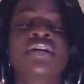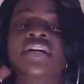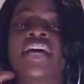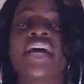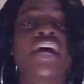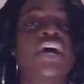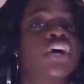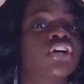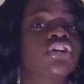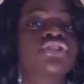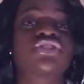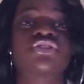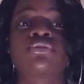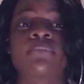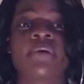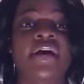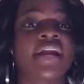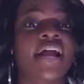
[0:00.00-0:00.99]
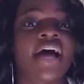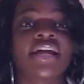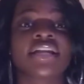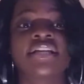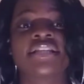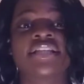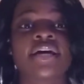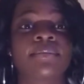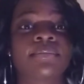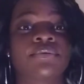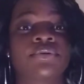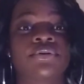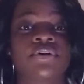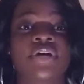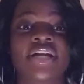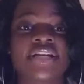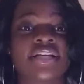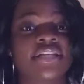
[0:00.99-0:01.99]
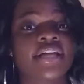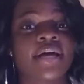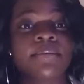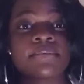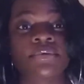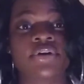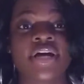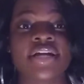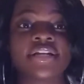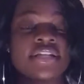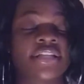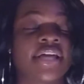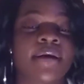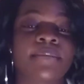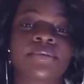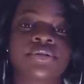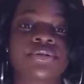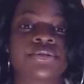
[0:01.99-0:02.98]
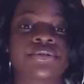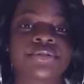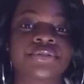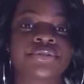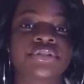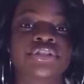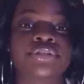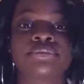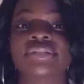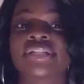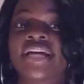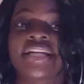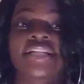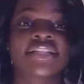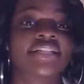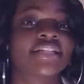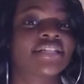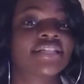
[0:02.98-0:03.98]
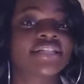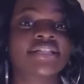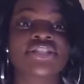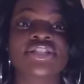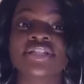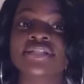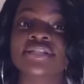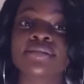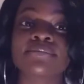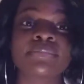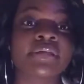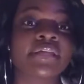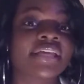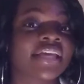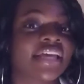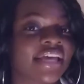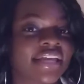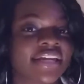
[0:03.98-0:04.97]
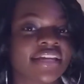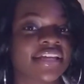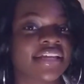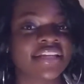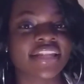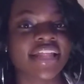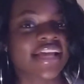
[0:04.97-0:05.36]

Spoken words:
it hurts too bad. I need the epidural. I need the epidural. I need the epidural. She was like, this is just the beginning.